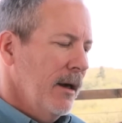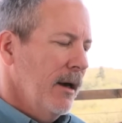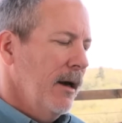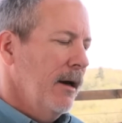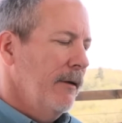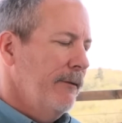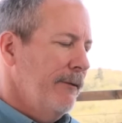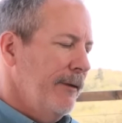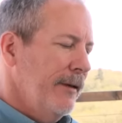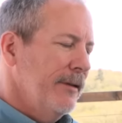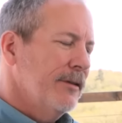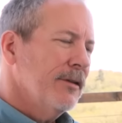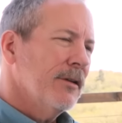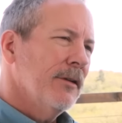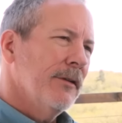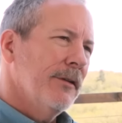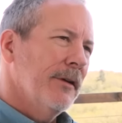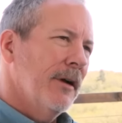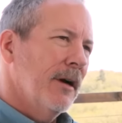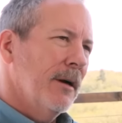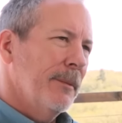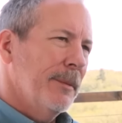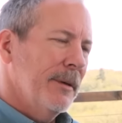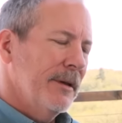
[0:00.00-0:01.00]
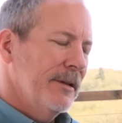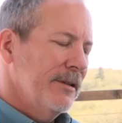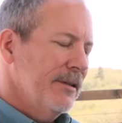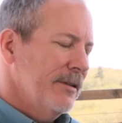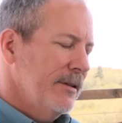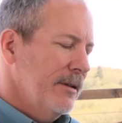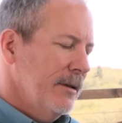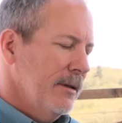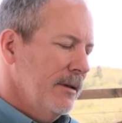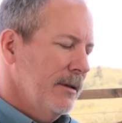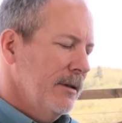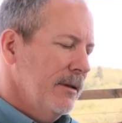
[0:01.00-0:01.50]
A physical
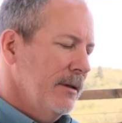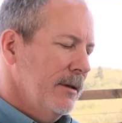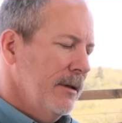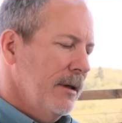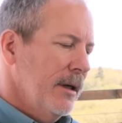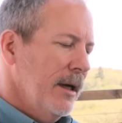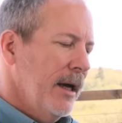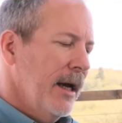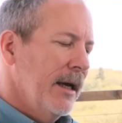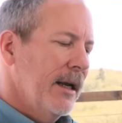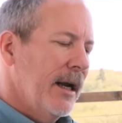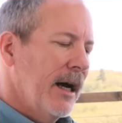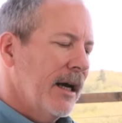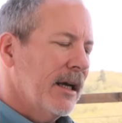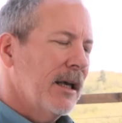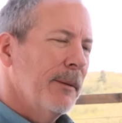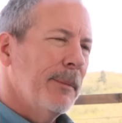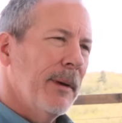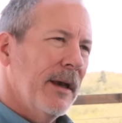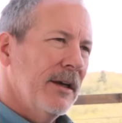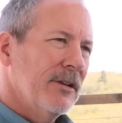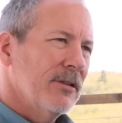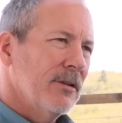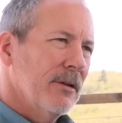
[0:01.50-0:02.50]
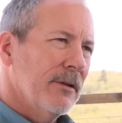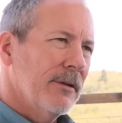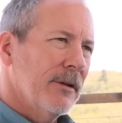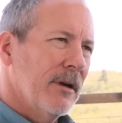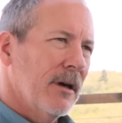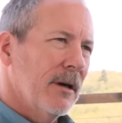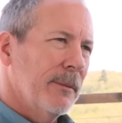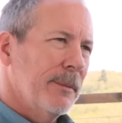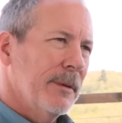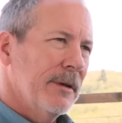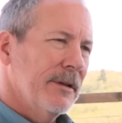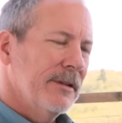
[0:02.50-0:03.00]
therapist, an occupational
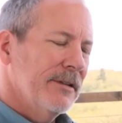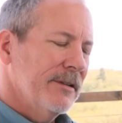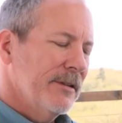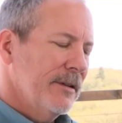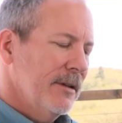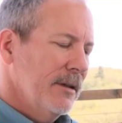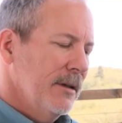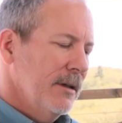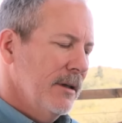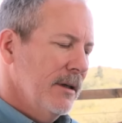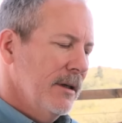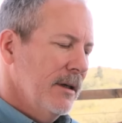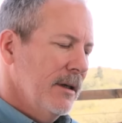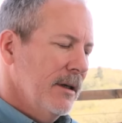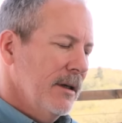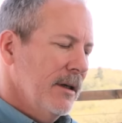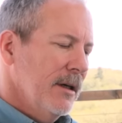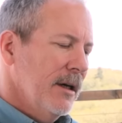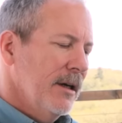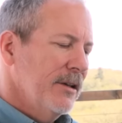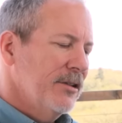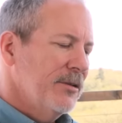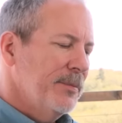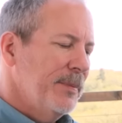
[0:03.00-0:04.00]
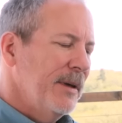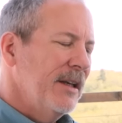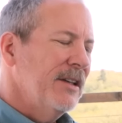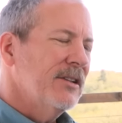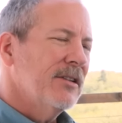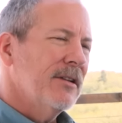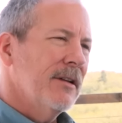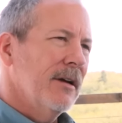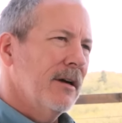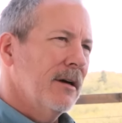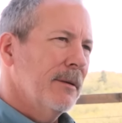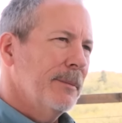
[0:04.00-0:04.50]
therapist, a
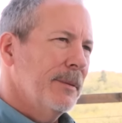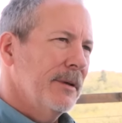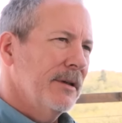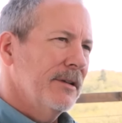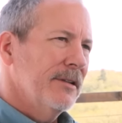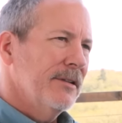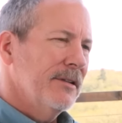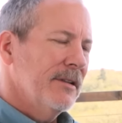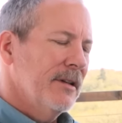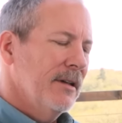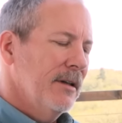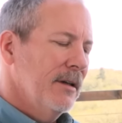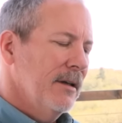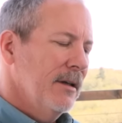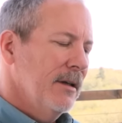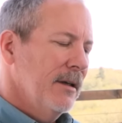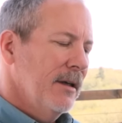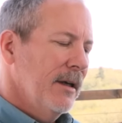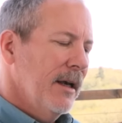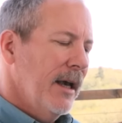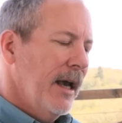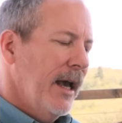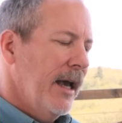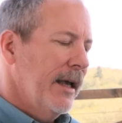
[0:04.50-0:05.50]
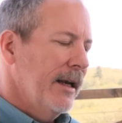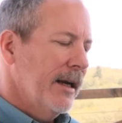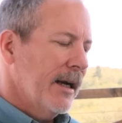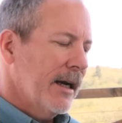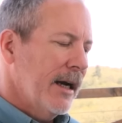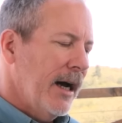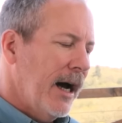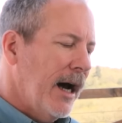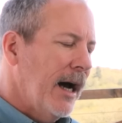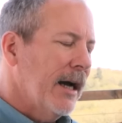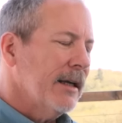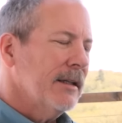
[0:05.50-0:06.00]
speech therapist, and a
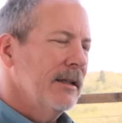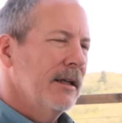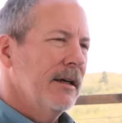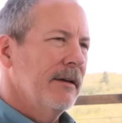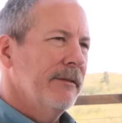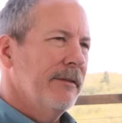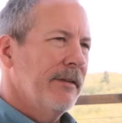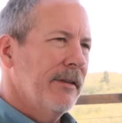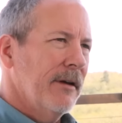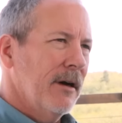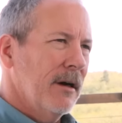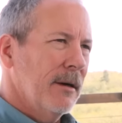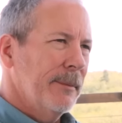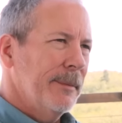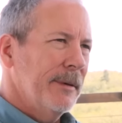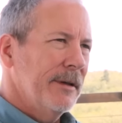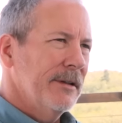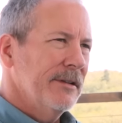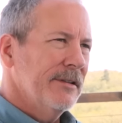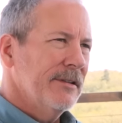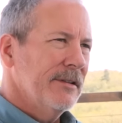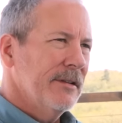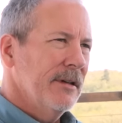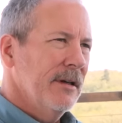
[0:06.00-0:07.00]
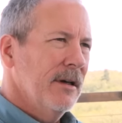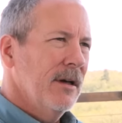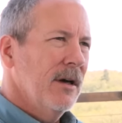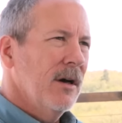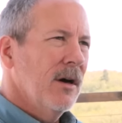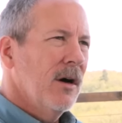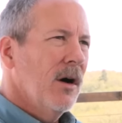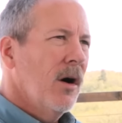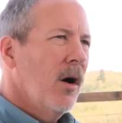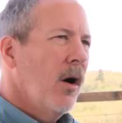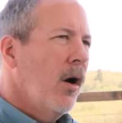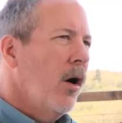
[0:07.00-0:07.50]
cognitive therapist,
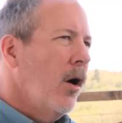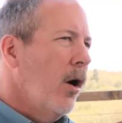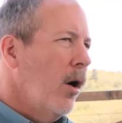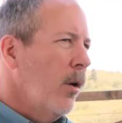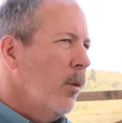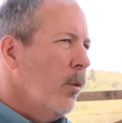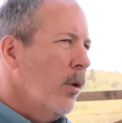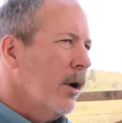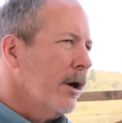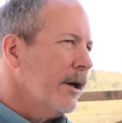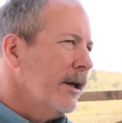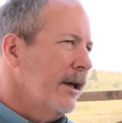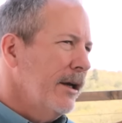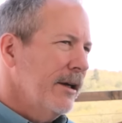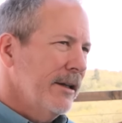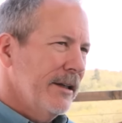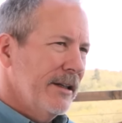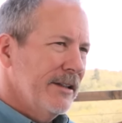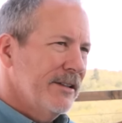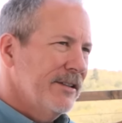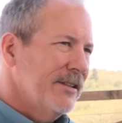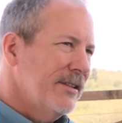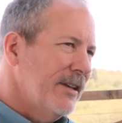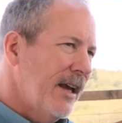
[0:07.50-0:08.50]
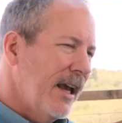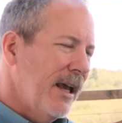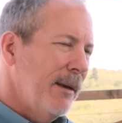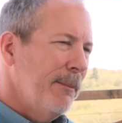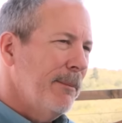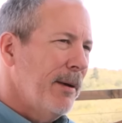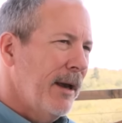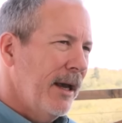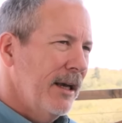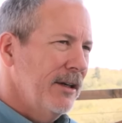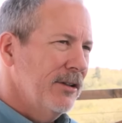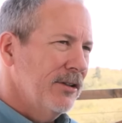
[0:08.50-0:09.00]
all working on the
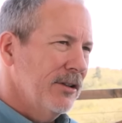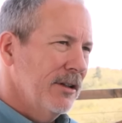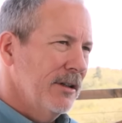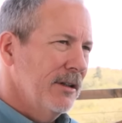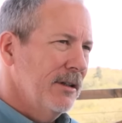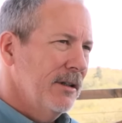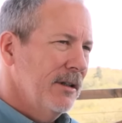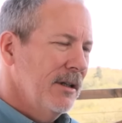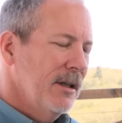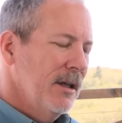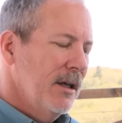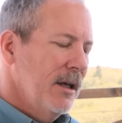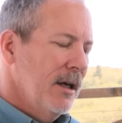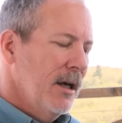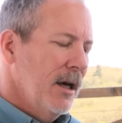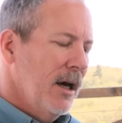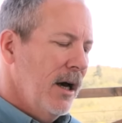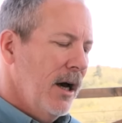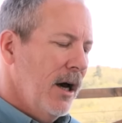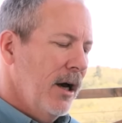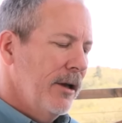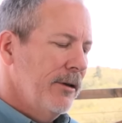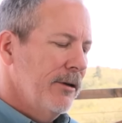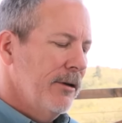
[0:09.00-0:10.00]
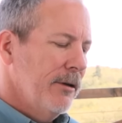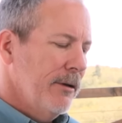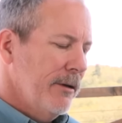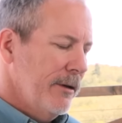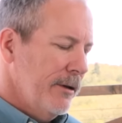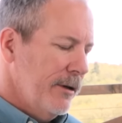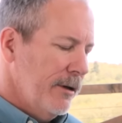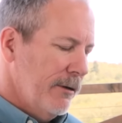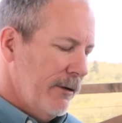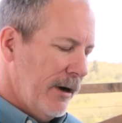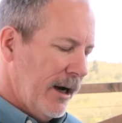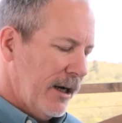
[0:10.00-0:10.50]
same patient under
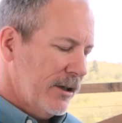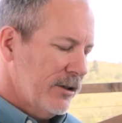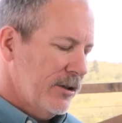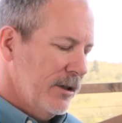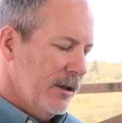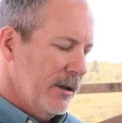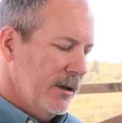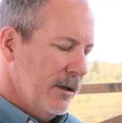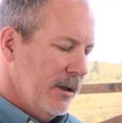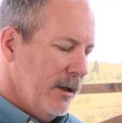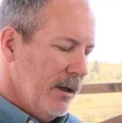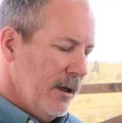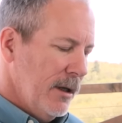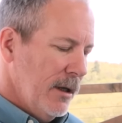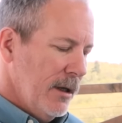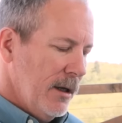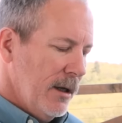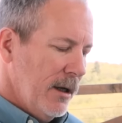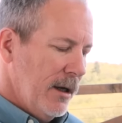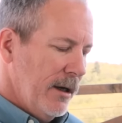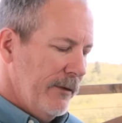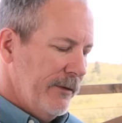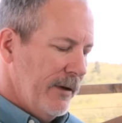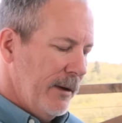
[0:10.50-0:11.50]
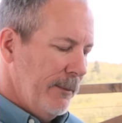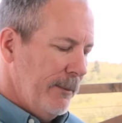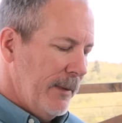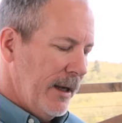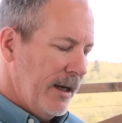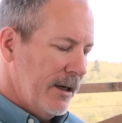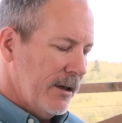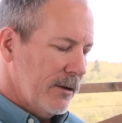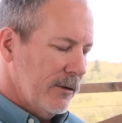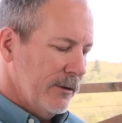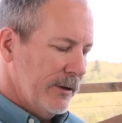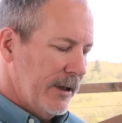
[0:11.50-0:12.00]
the direction of a
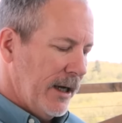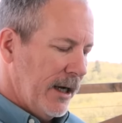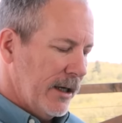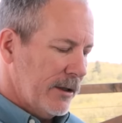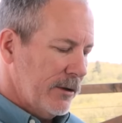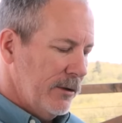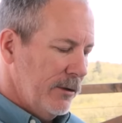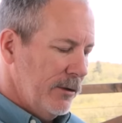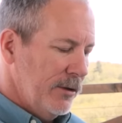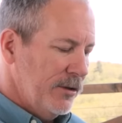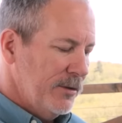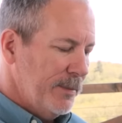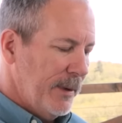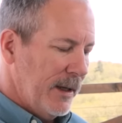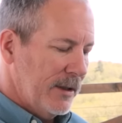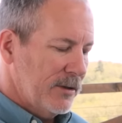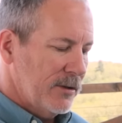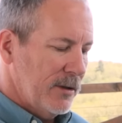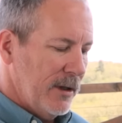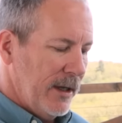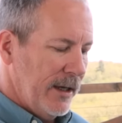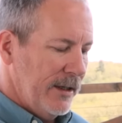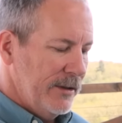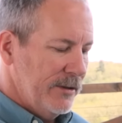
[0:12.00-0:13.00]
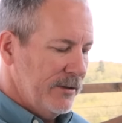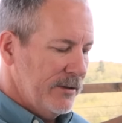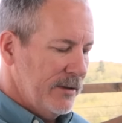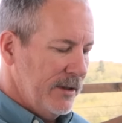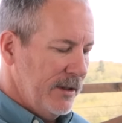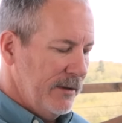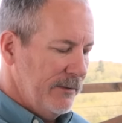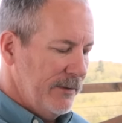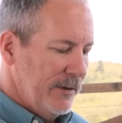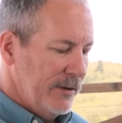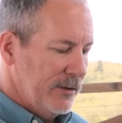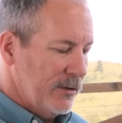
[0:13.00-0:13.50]
medical doctor who specialized
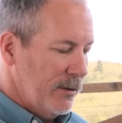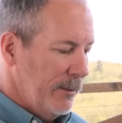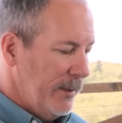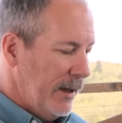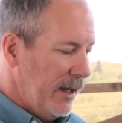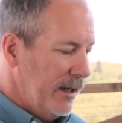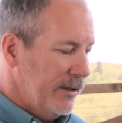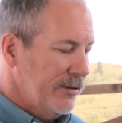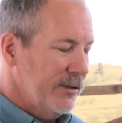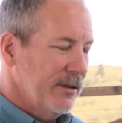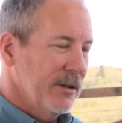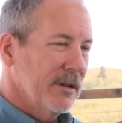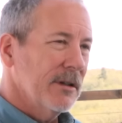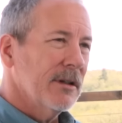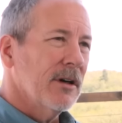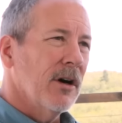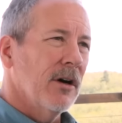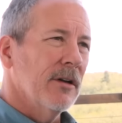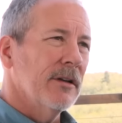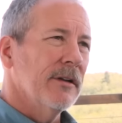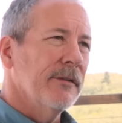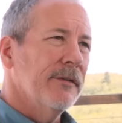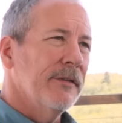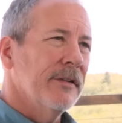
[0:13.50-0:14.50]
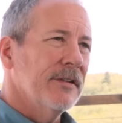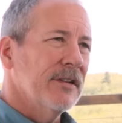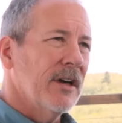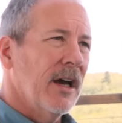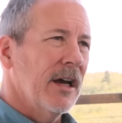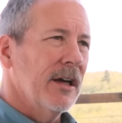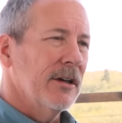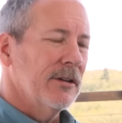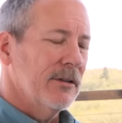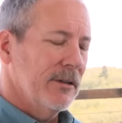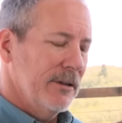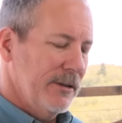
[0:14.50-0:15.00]
in physical medicine called a
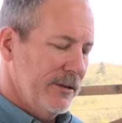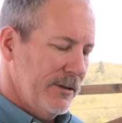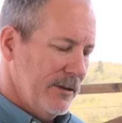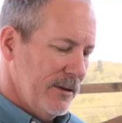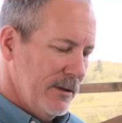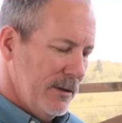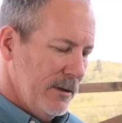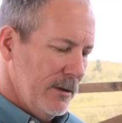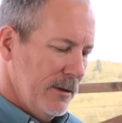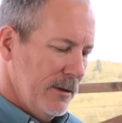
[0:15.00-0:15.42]
physiatrist.